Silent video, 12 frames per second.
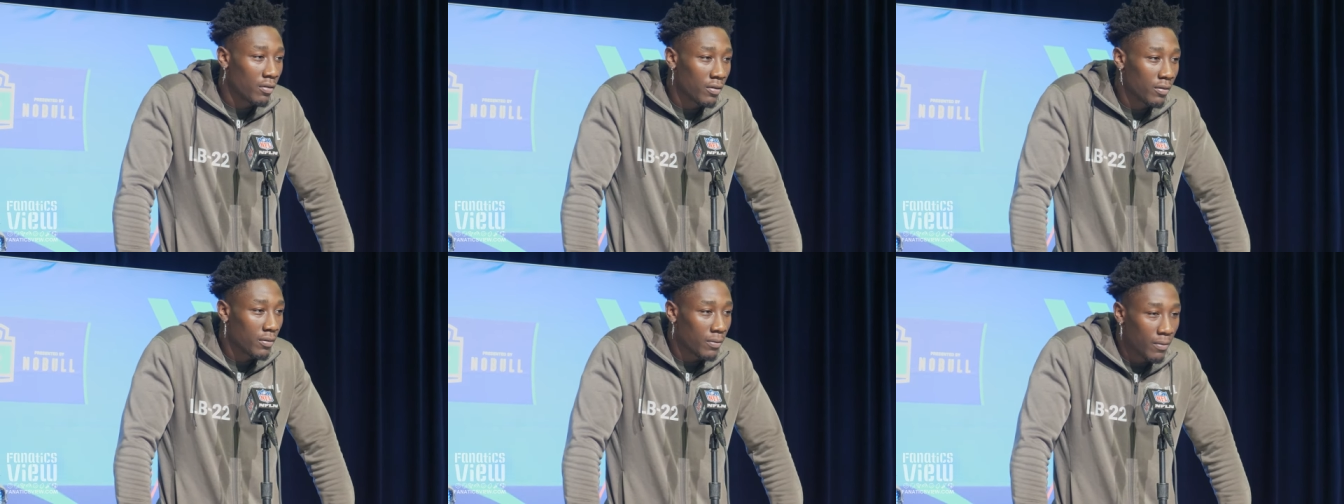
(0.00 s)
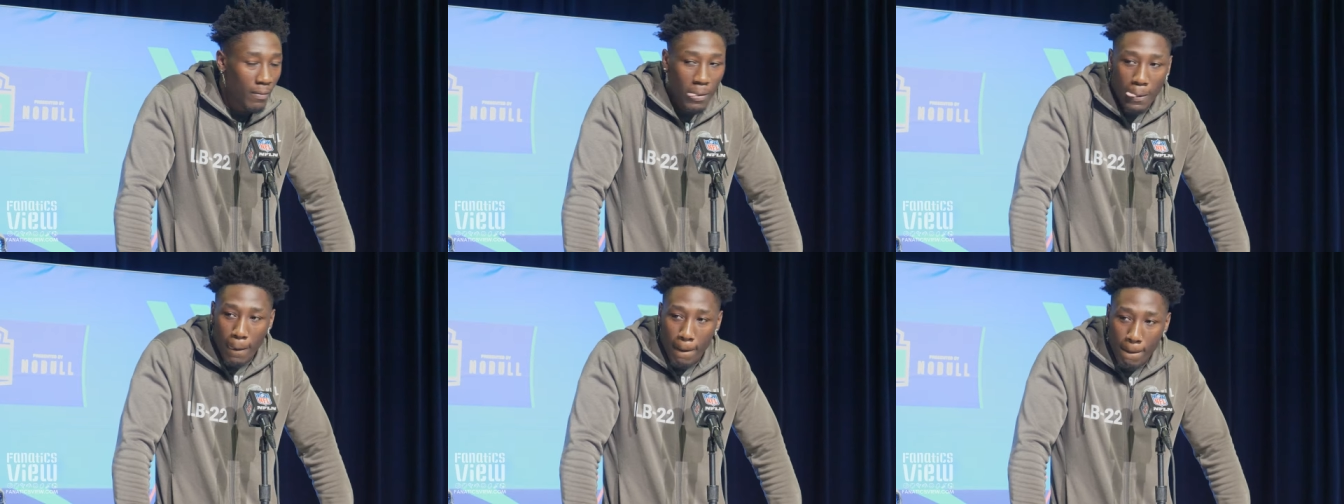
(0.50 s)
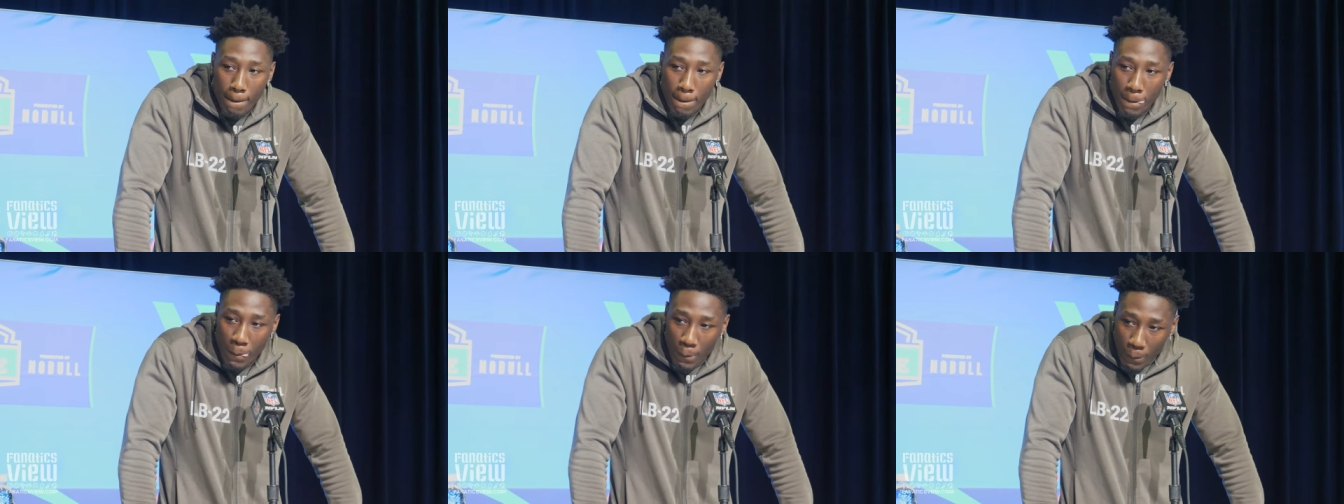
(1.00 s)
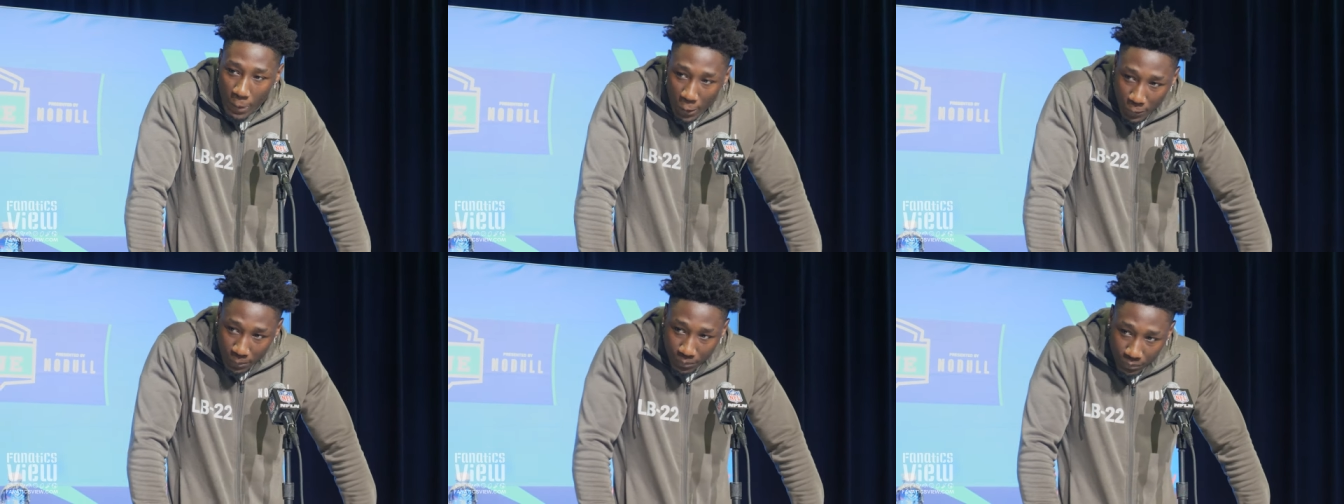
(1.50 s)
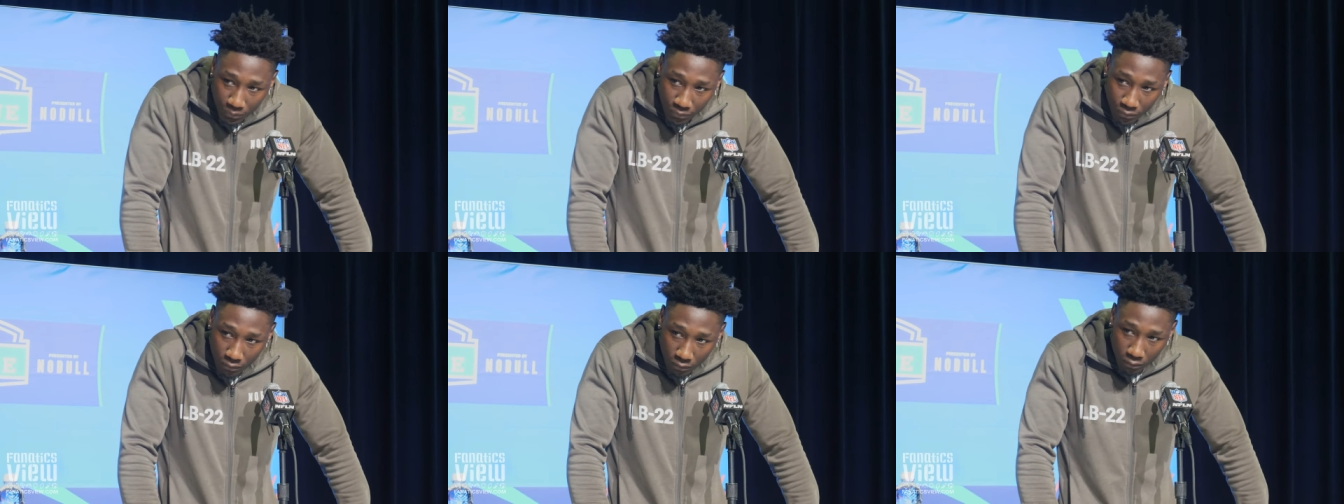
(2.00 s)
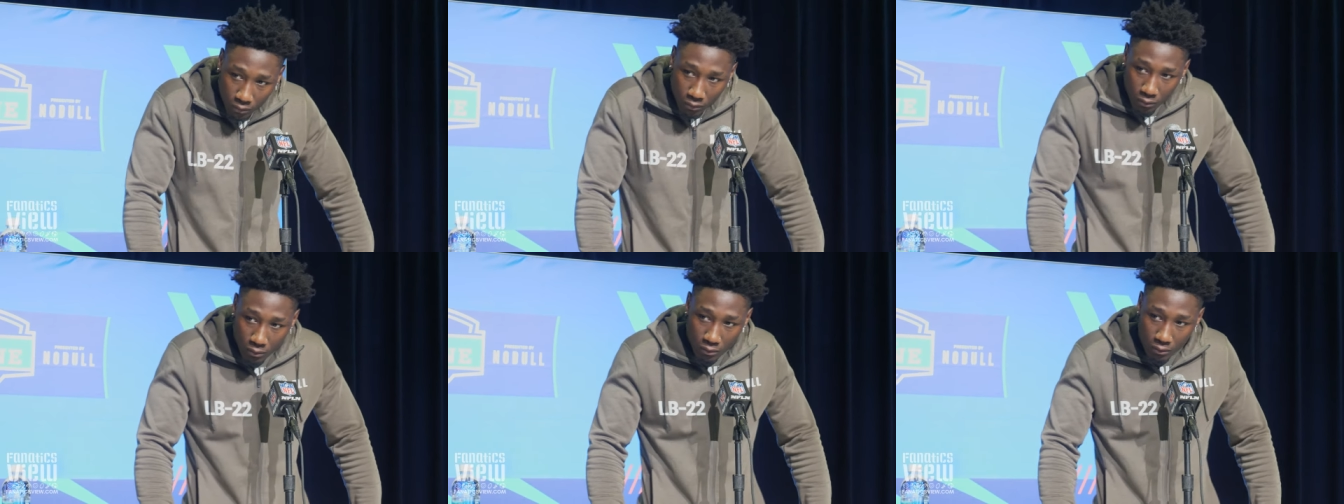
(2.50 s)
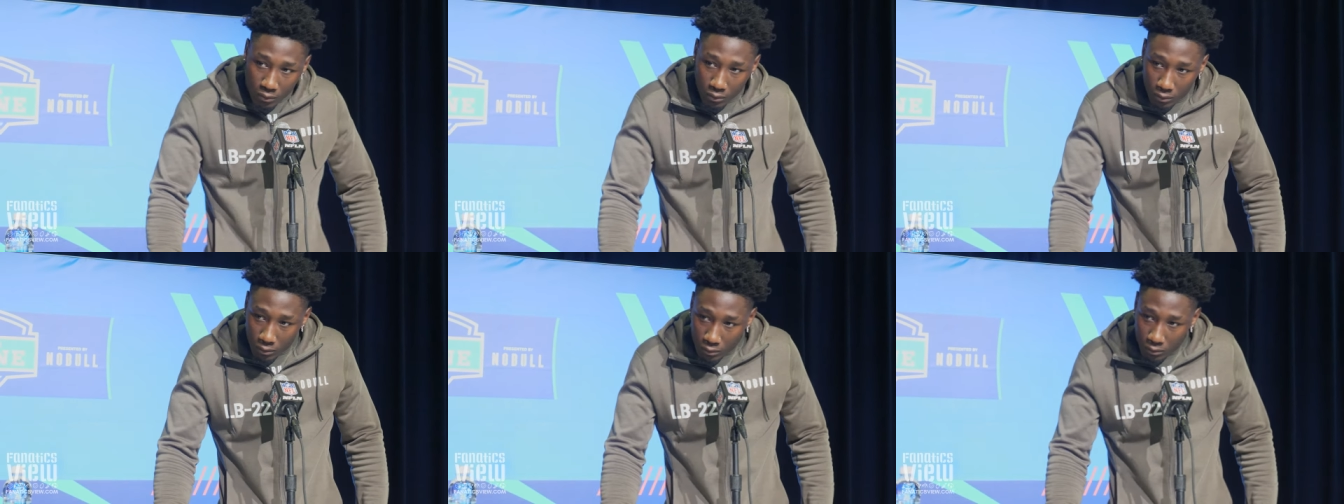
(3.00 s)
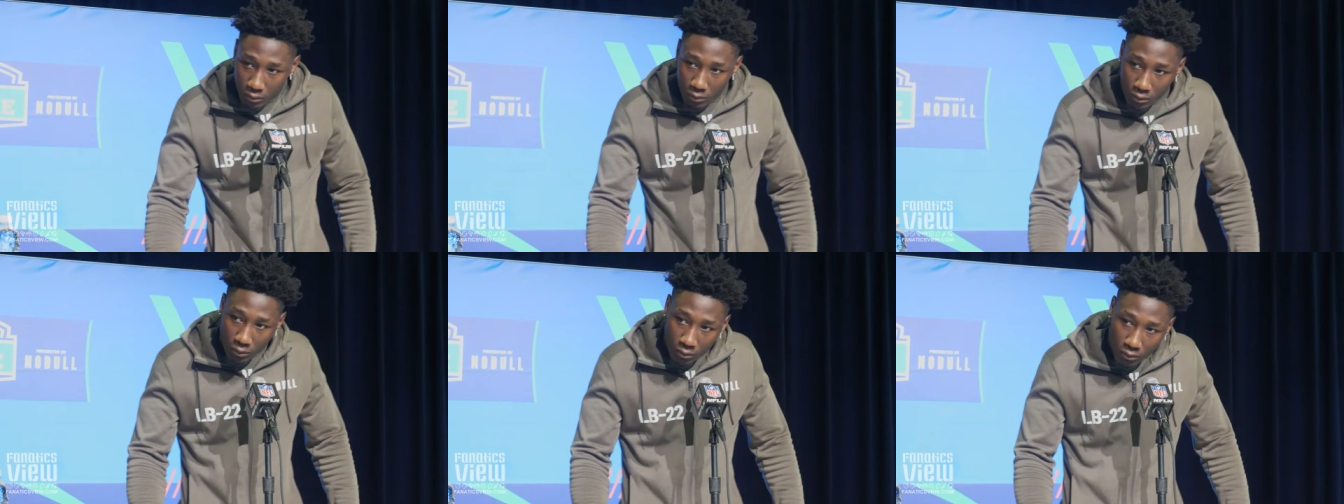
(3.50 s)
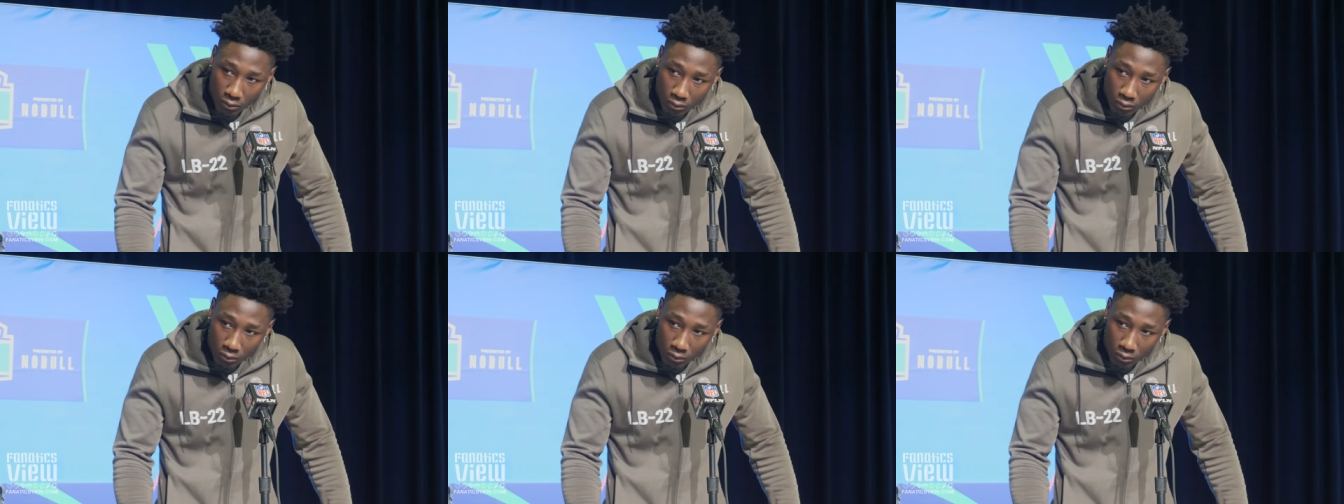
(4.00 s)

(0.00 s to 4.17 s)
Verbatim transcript: Were you surprised that, that Junior didn't, didn't, come, didn't come back? Like,